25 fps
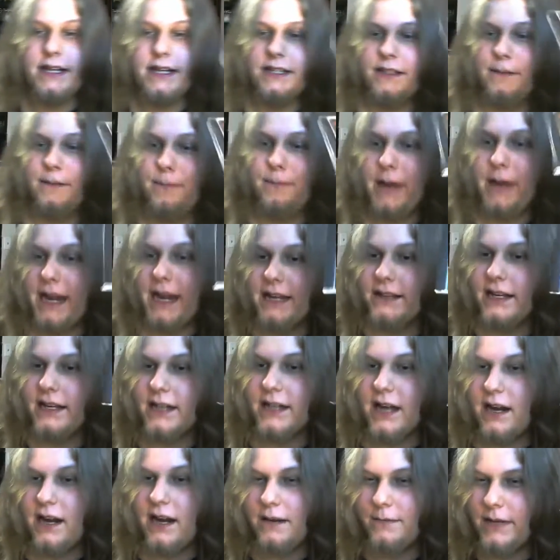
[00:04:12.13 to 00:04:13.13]
is the band that
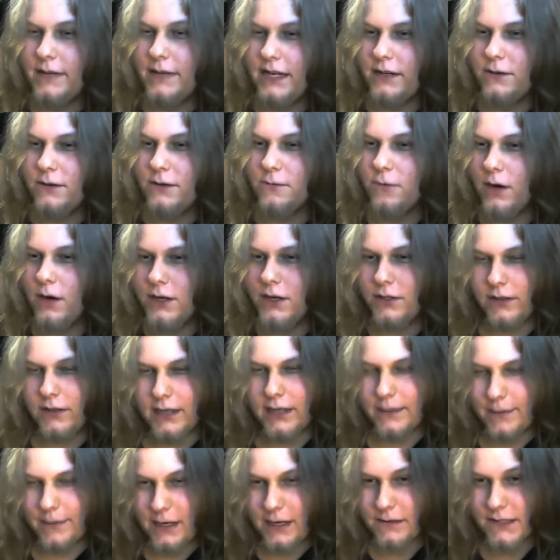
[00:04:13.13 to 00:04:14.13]
got me
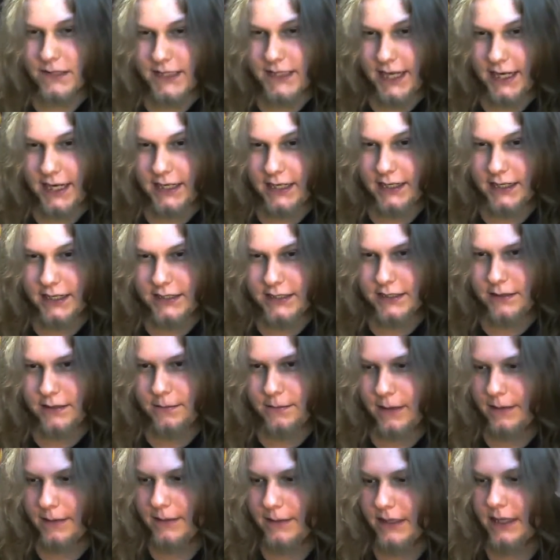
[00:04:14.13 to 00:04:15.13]
wondering about
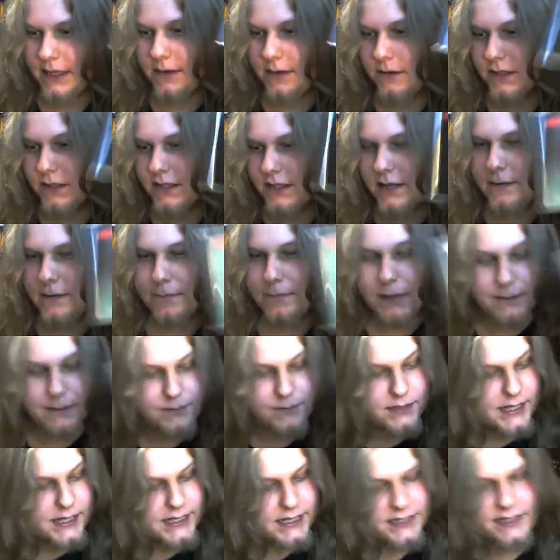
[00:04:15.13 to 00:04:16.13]
Satanism. I mean, there were some
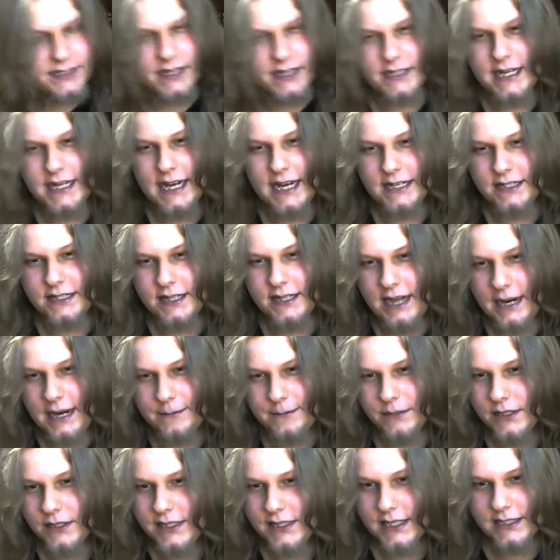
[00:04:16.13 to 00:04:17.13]
people like Styx
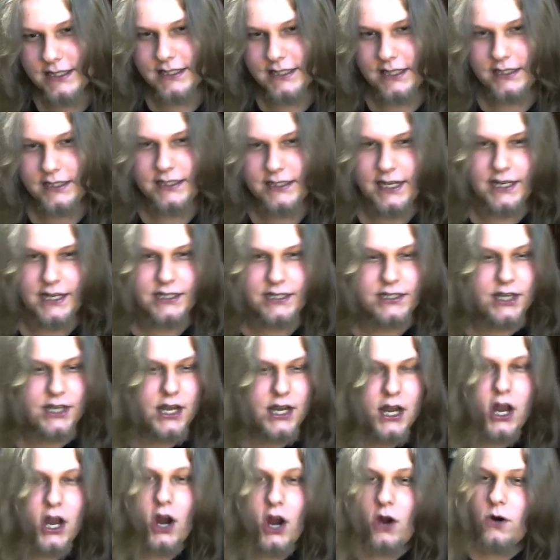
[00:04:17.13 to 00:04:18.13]
Hexenhammer 666
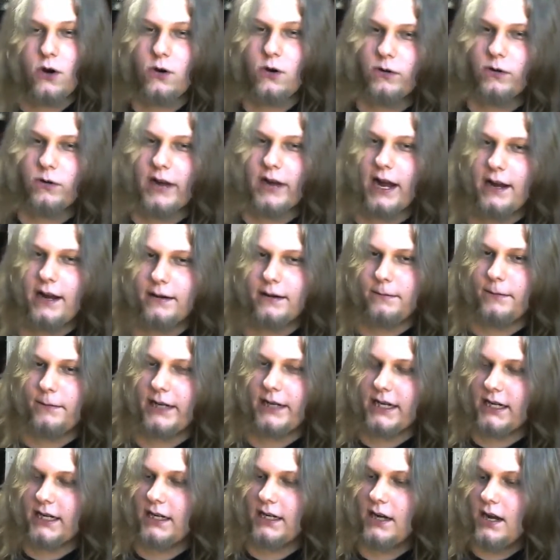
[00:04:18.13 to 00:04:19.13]
who got
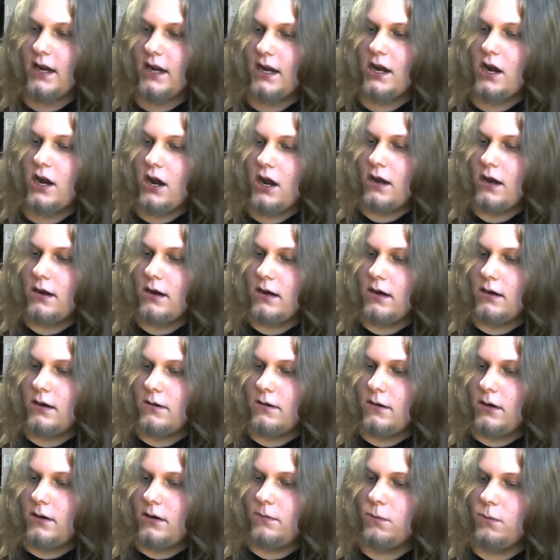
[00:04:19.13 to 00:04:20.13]
me
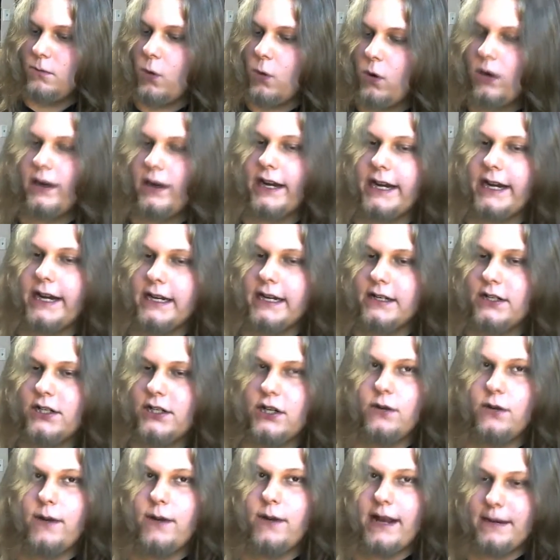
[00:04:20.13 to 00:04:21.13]
more
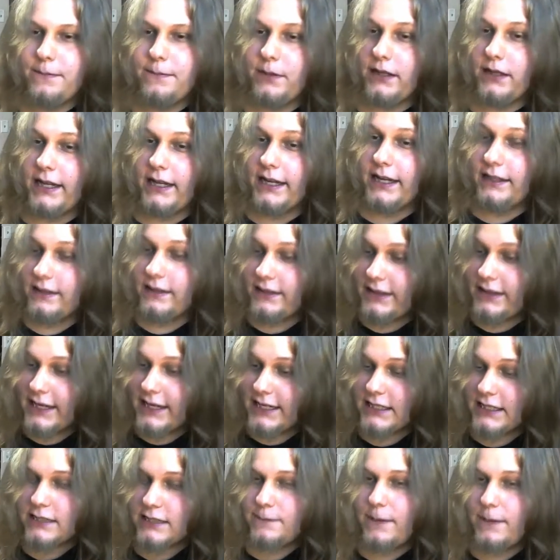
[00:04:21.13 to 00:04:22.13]
into it, but
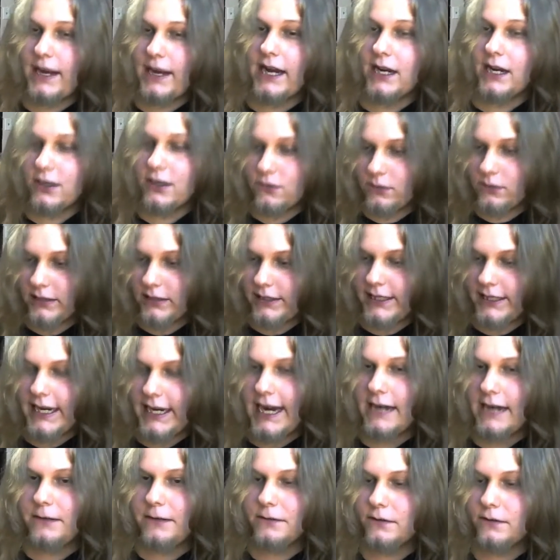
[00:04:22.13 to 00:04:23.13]
this band really
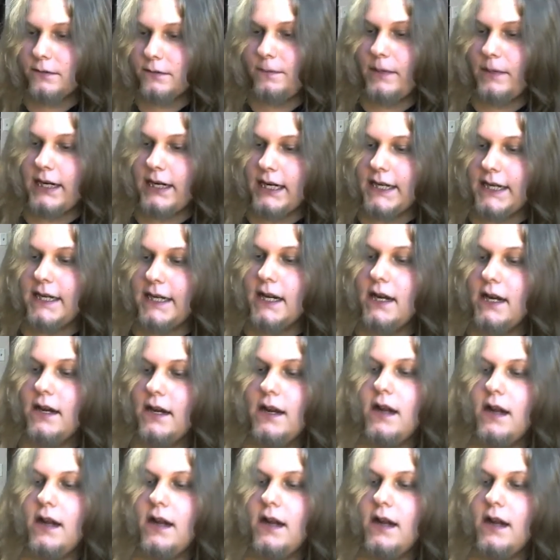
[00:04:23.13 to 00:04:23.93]
helped me.